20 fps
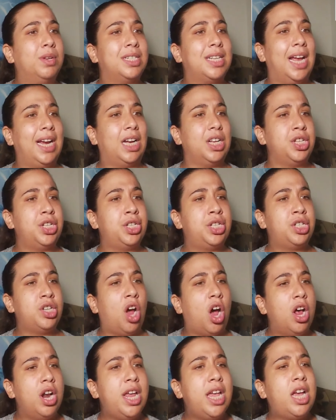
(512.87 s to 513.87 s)
was like a
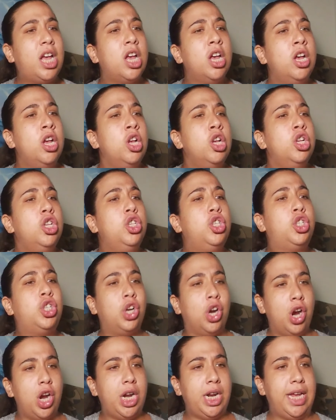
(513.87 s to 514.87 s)
sonic
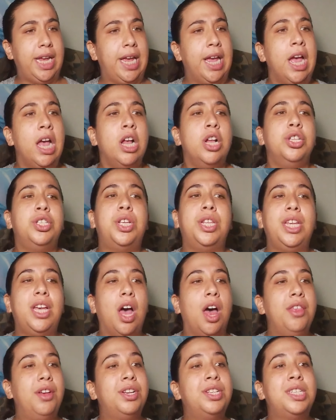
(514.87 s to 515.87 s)
journey to
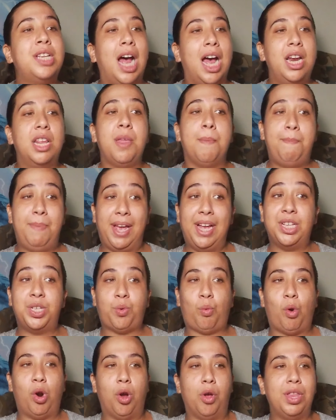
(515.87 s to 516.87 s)
the other side of the
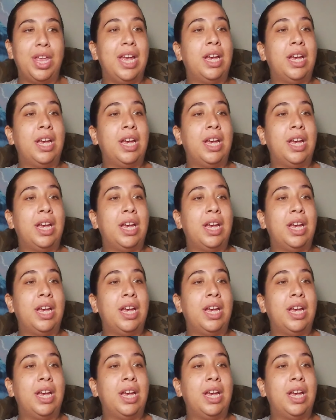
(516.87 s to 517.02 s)
bass world.